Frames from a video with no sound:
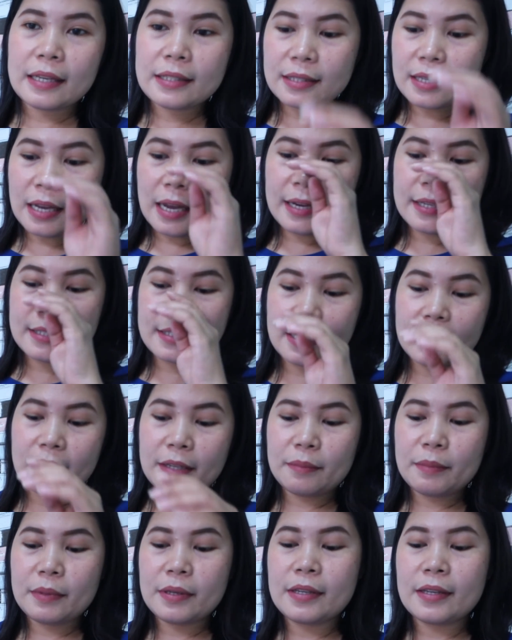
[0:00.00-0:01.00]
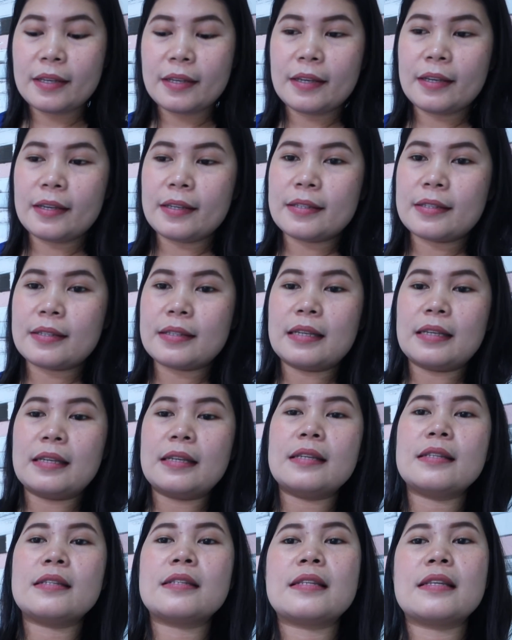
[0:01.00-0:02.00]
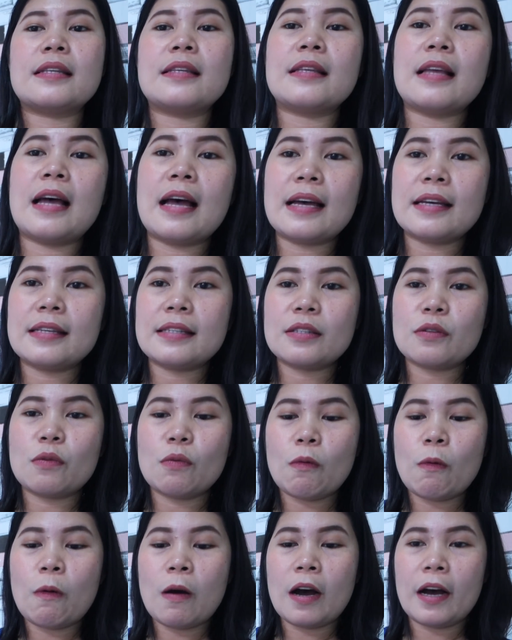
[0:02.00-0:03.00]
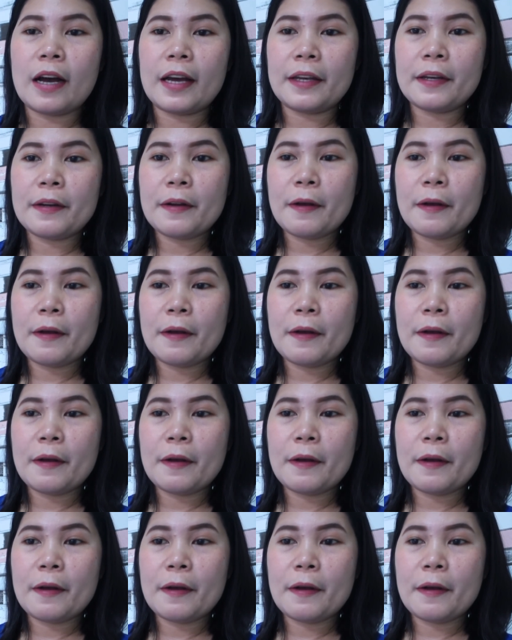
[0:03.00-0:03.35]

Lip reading: item is this last one.